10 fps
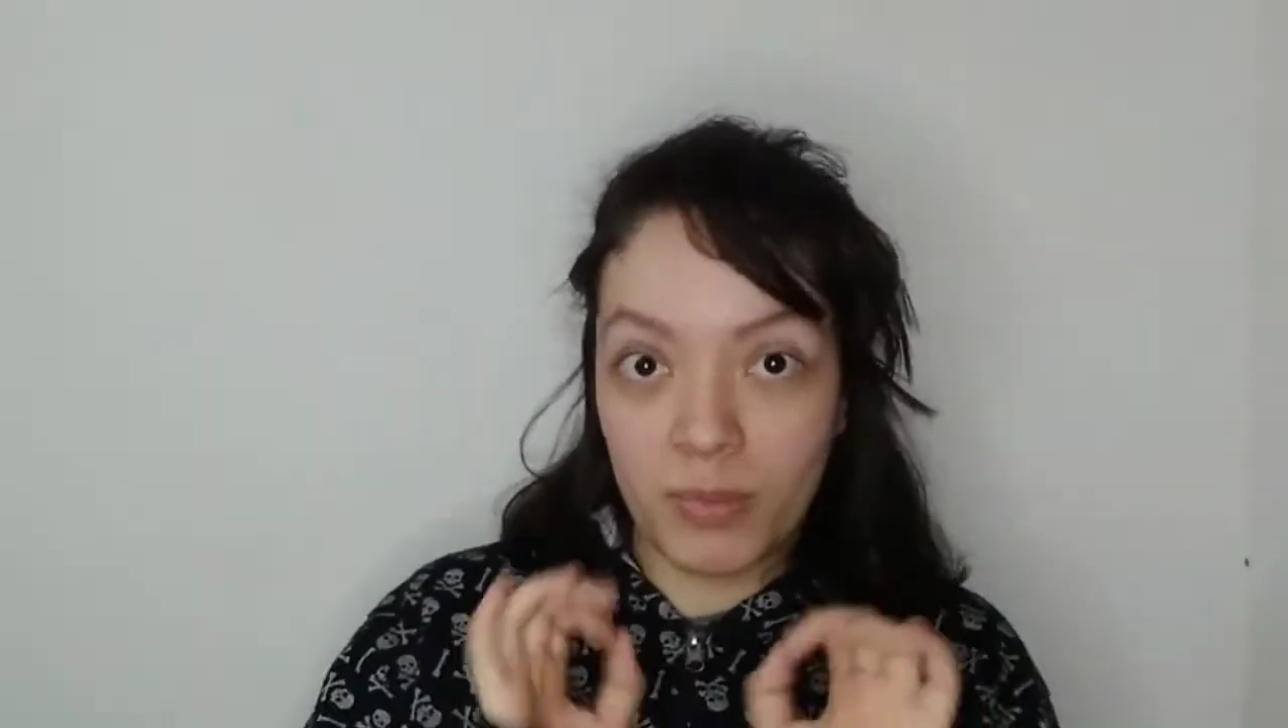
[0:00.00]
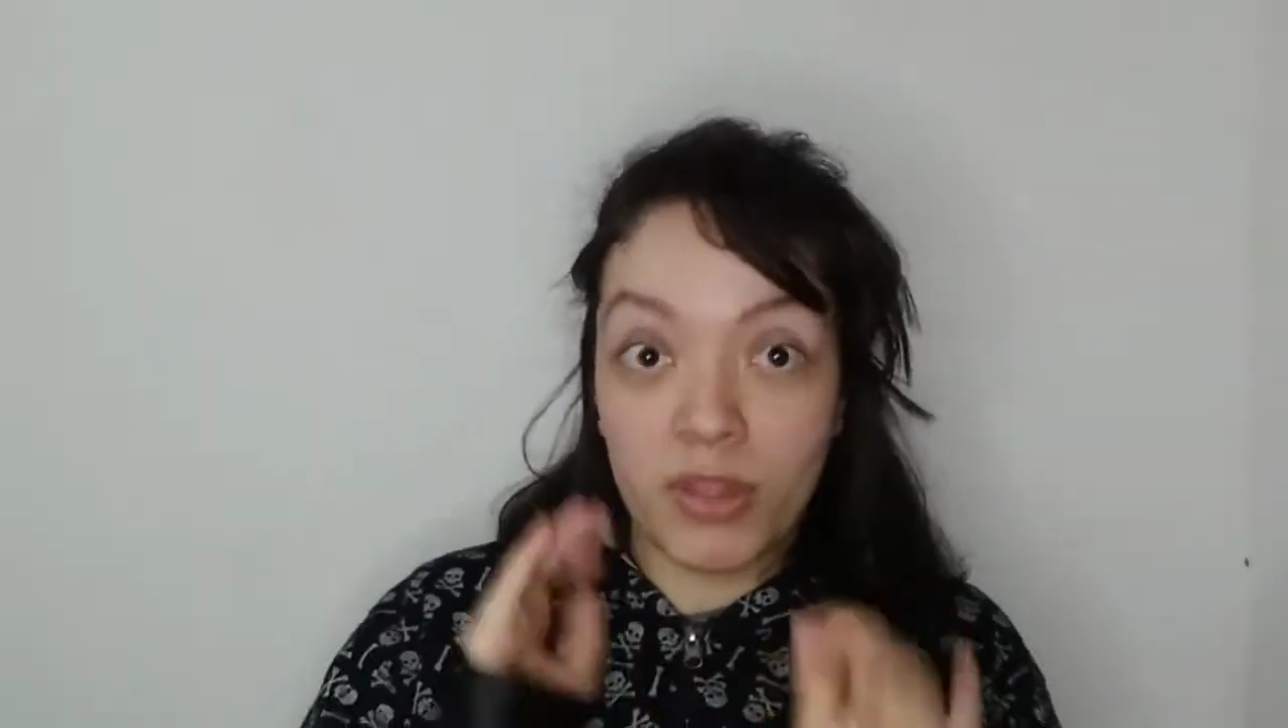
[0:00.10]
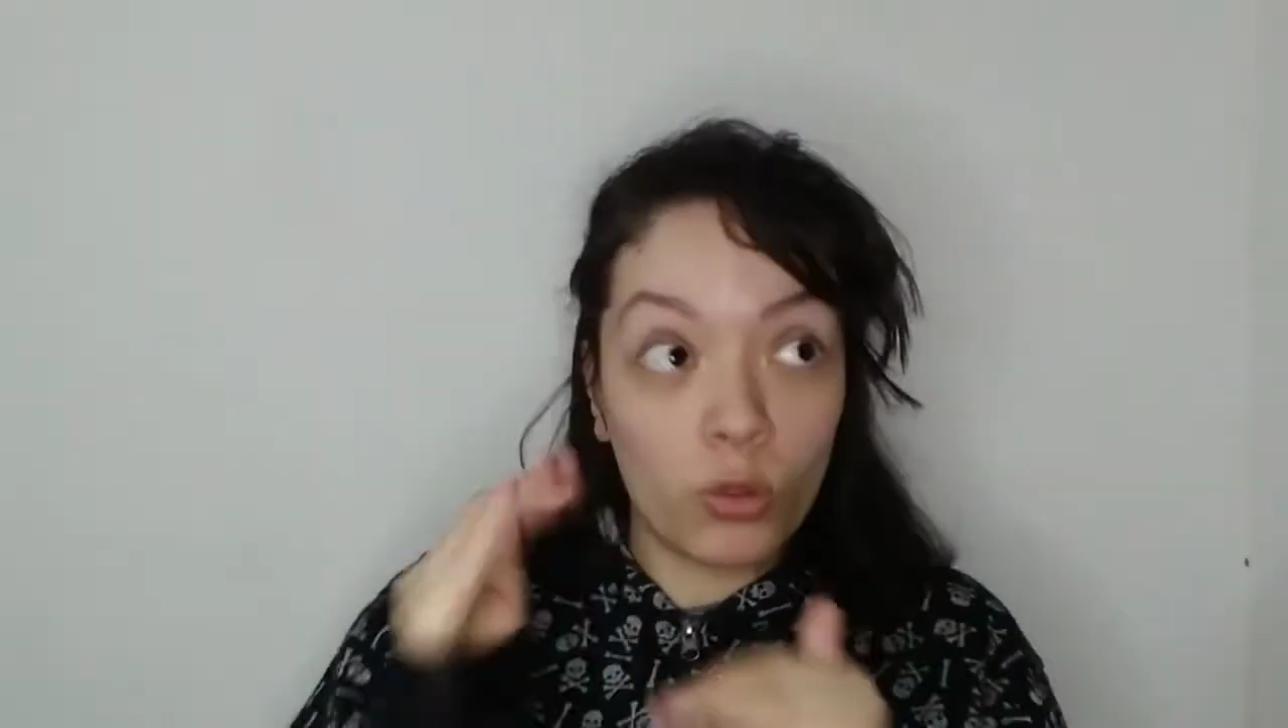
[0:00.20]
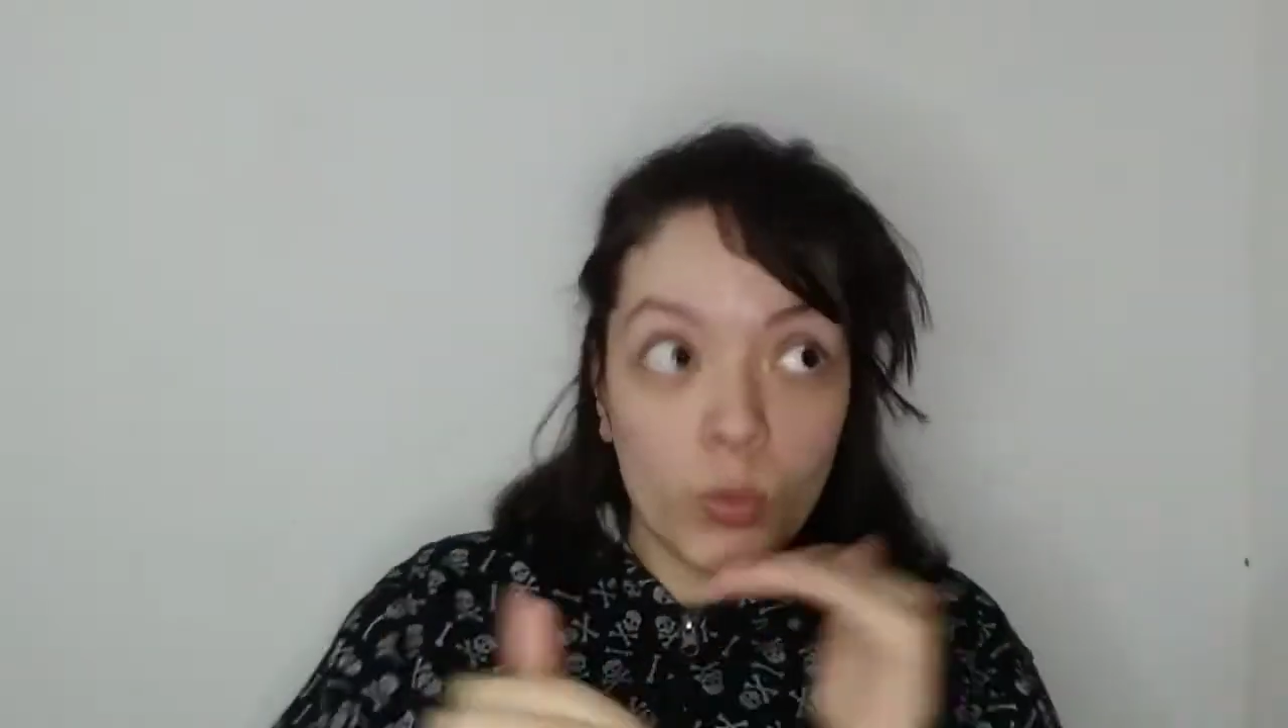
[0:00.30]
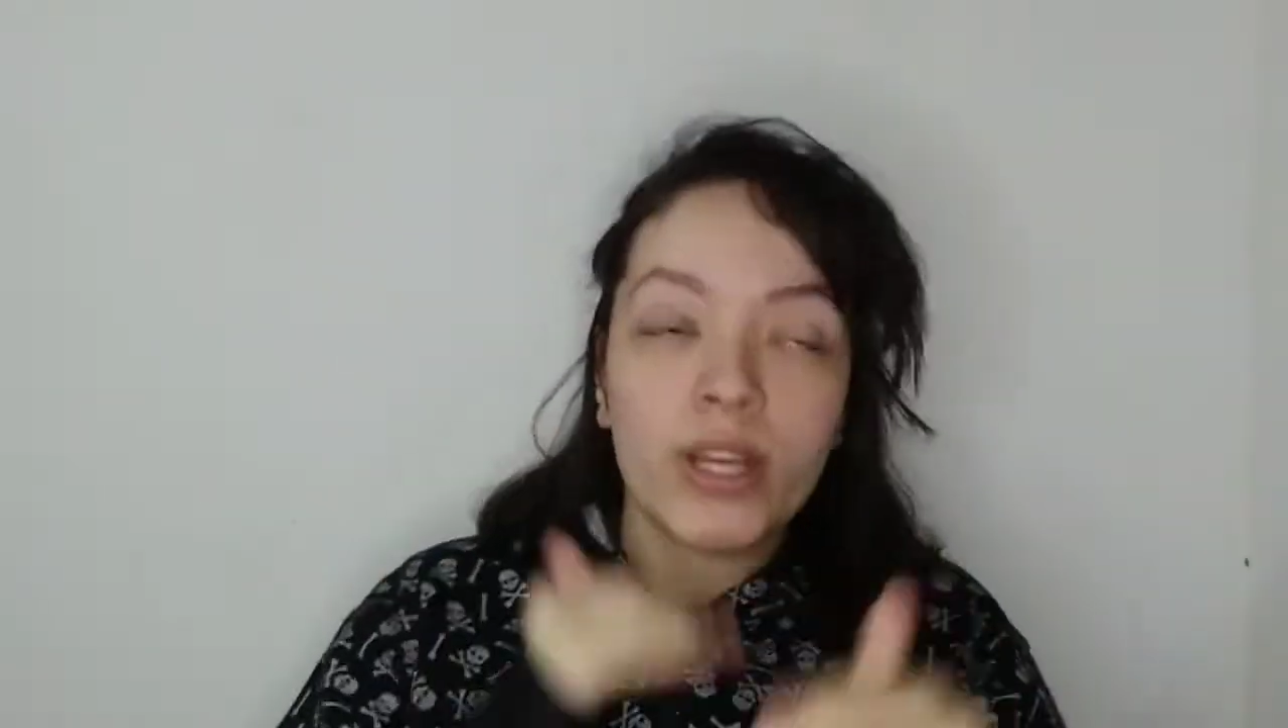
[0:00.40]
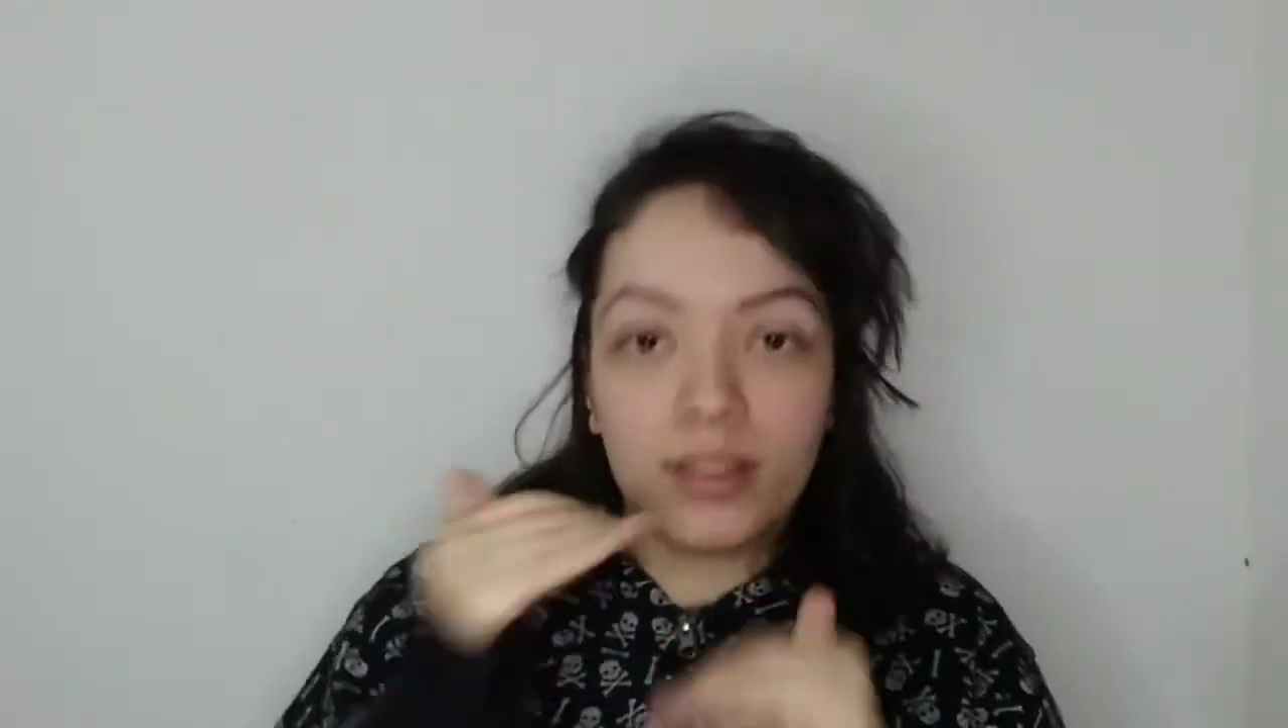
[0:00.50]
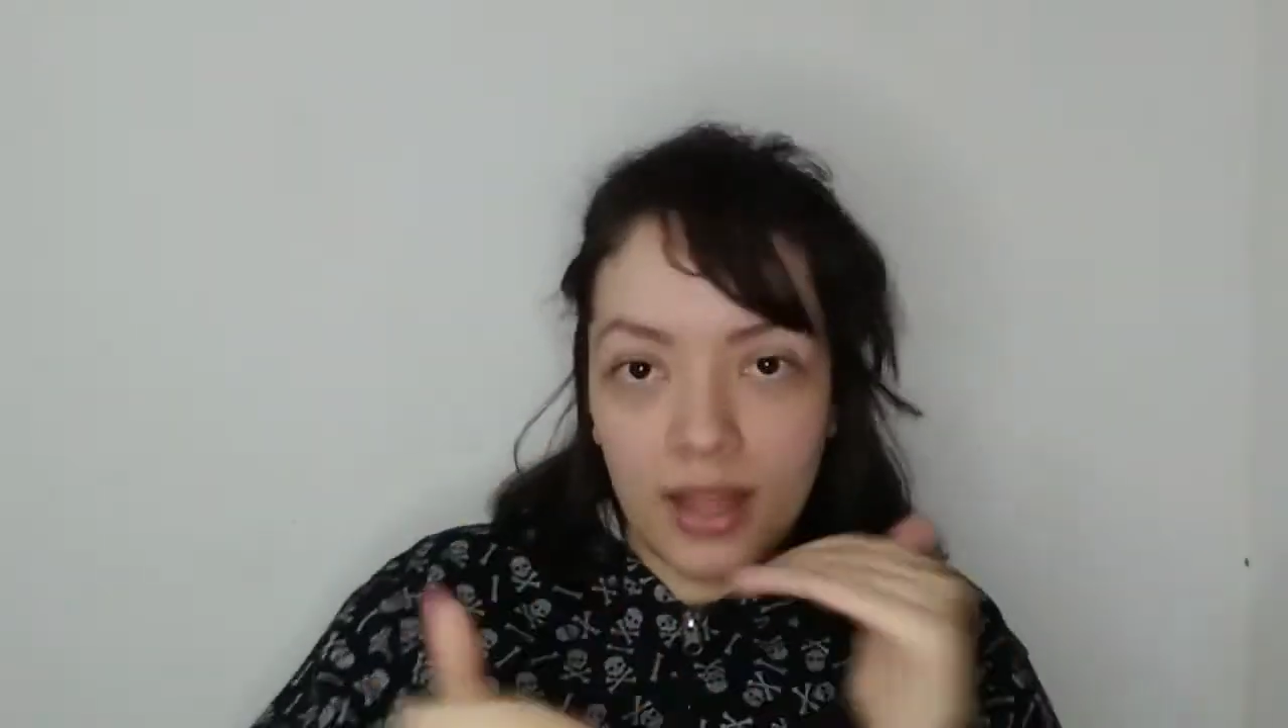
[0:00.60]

between